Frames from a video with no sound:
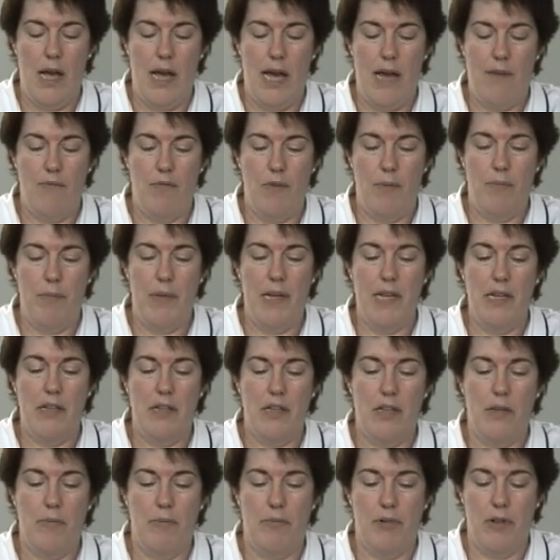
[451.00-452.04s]
And
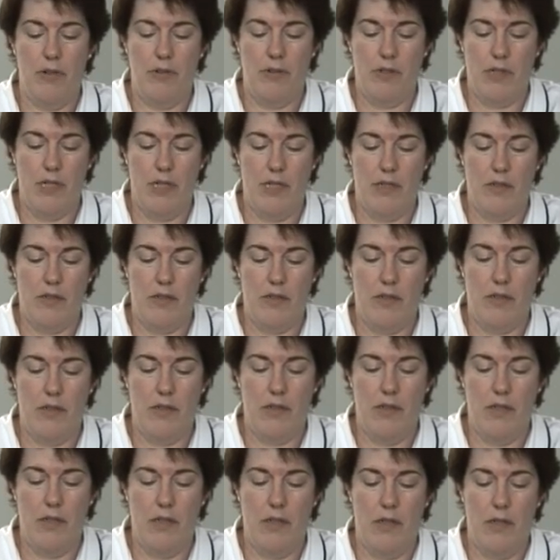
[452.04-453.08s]
repeat the process
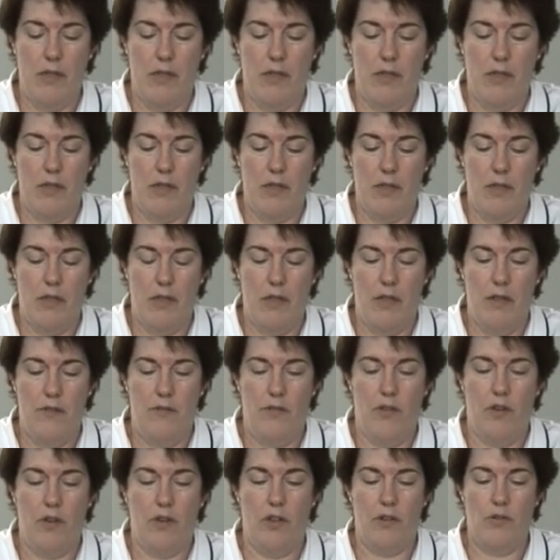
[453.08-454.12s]

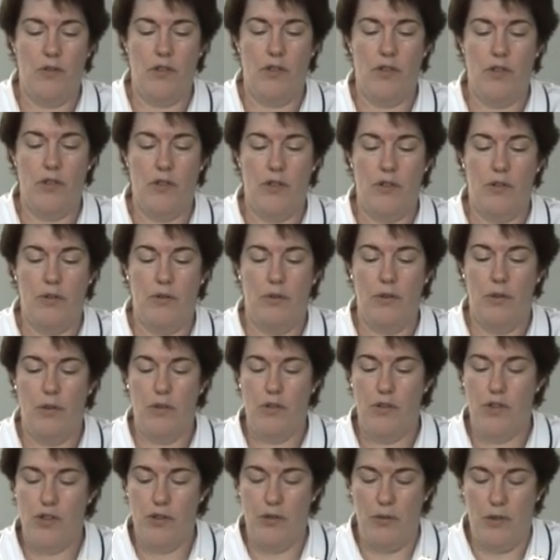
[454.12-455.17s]
if you're going to do
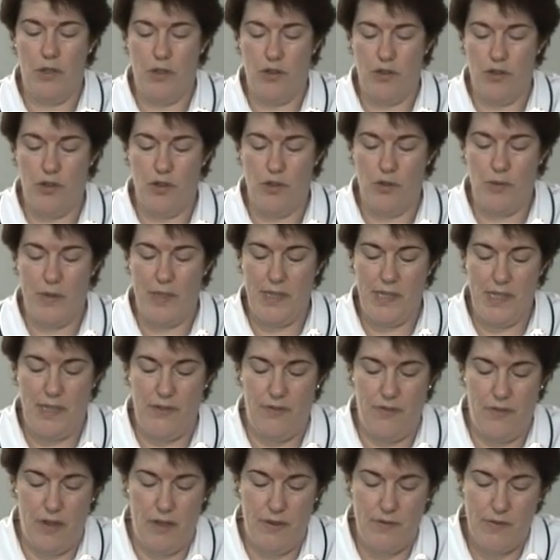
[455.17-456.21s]

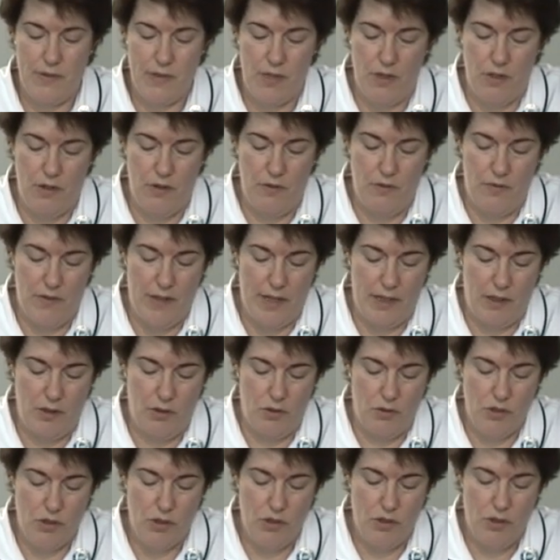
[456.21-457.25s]
225. So you've then
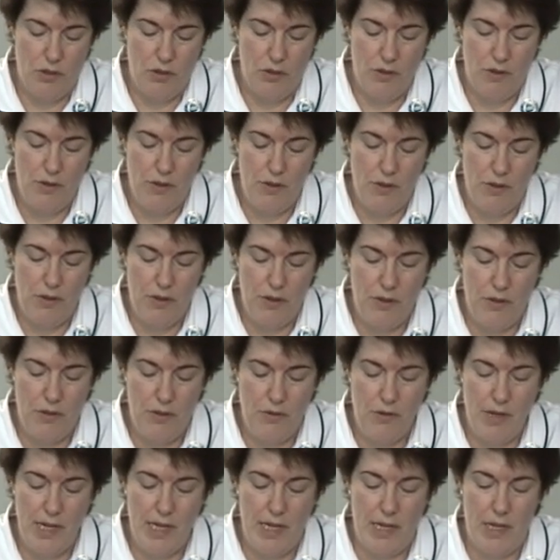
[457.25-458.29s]
got
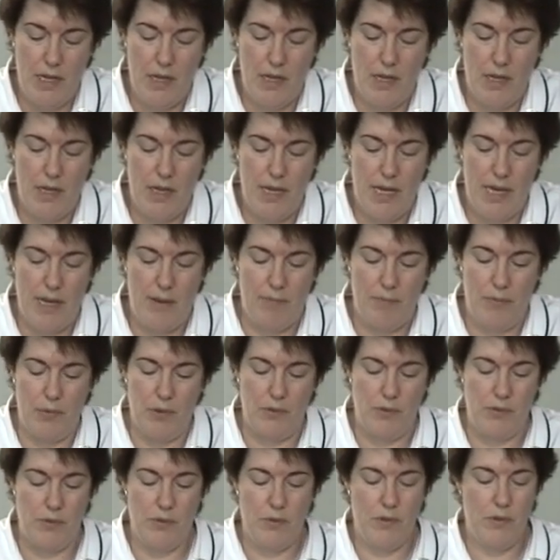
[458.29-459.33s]
3
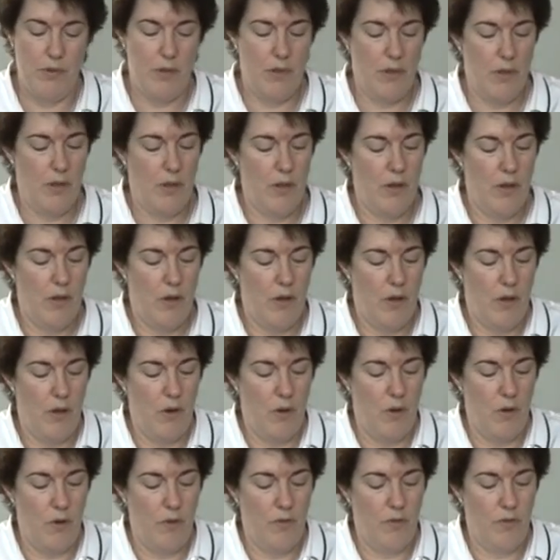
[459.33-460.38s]
ampules
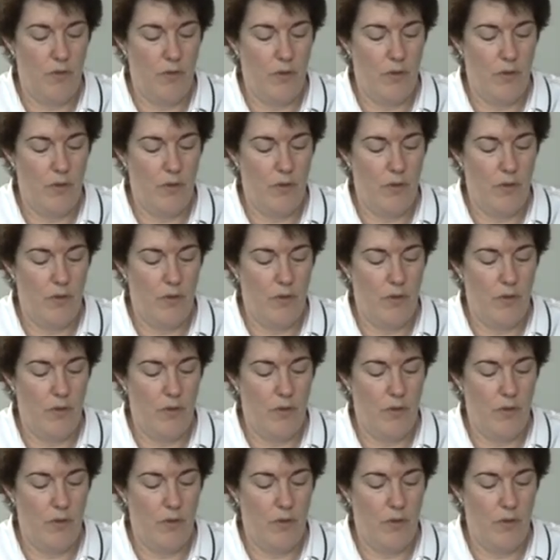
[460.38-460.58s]
of